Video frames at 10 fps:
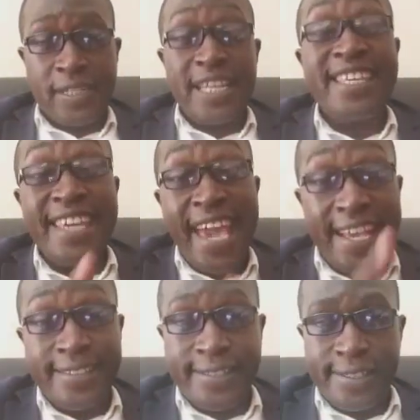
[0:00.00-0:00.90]

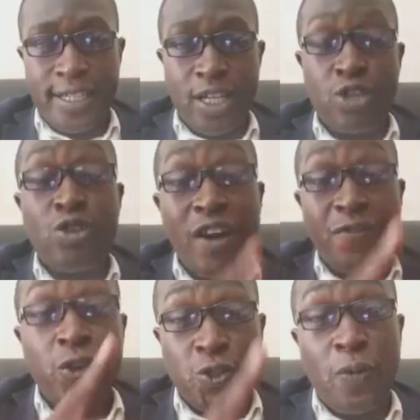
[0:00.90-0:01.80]
Yes, you
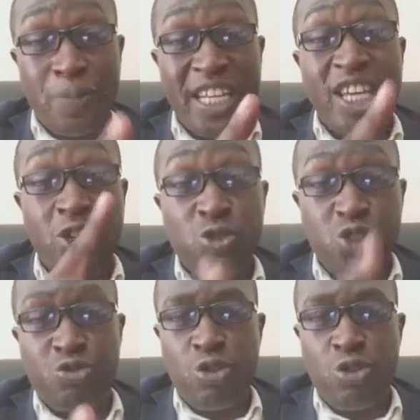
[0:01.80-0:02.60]
have also played a huge